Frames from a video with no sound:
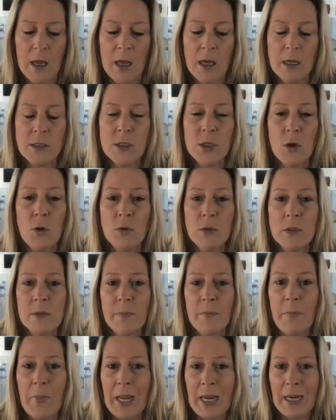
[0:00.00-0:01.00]
adult
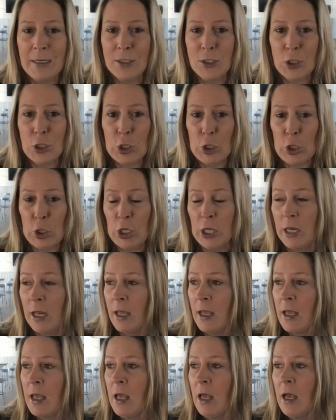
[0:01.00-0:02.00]
baked good
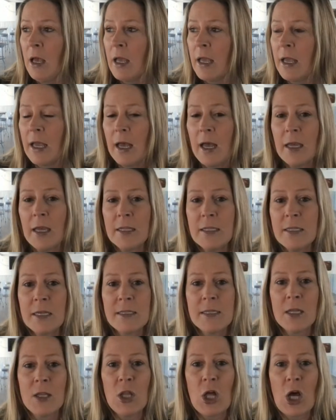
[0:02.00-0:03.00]

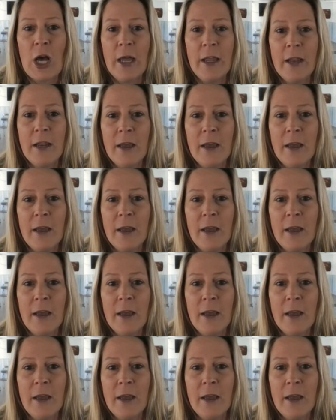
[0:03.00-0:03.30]
does a lot